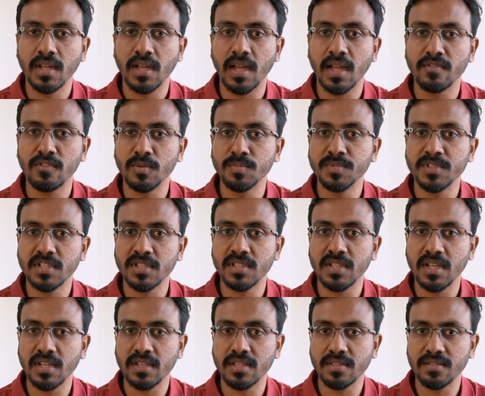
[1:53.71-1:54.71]
I've observed
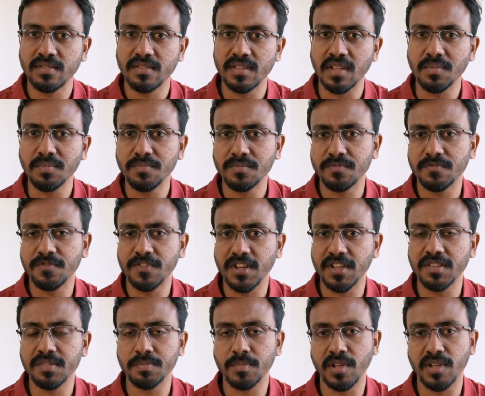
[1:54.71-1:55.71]
that some
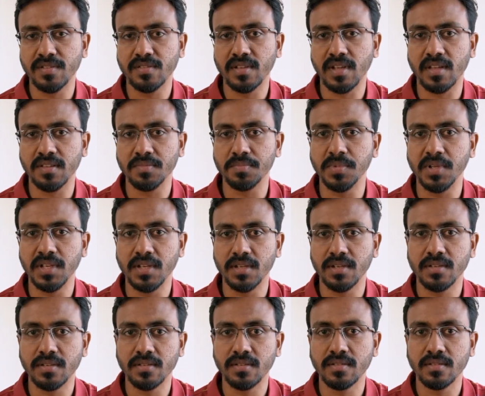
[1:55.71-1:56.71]
free space has
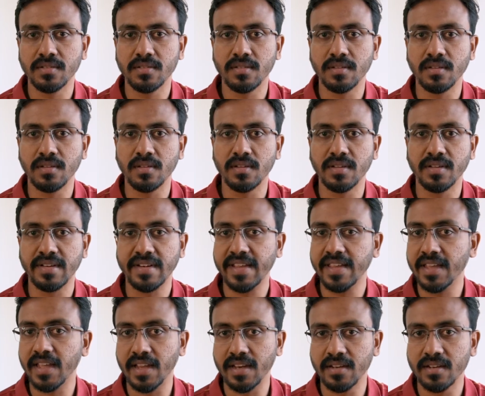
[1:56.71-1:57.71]
been
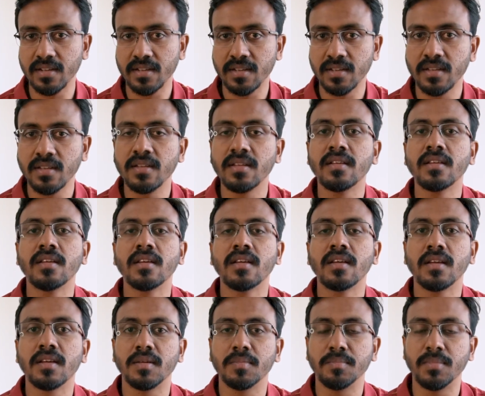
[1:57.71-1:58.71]
regained,
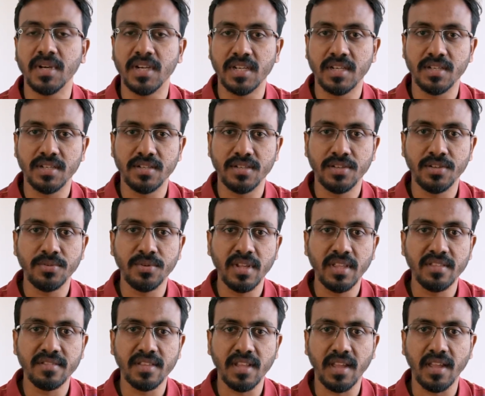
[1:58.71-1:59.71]
but
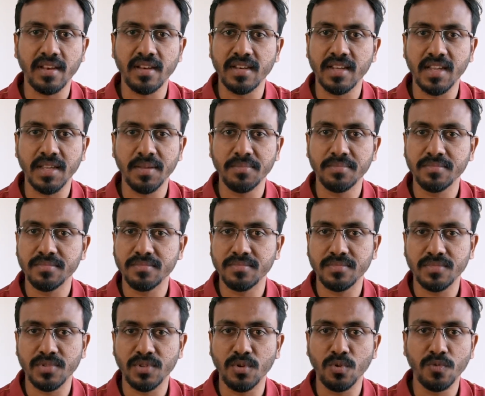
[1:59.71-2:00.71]
during the second time
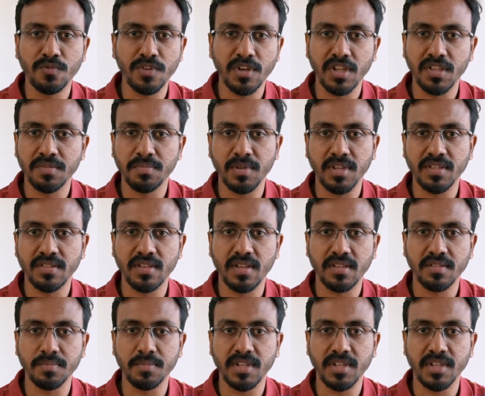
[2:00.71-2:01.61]
no free space has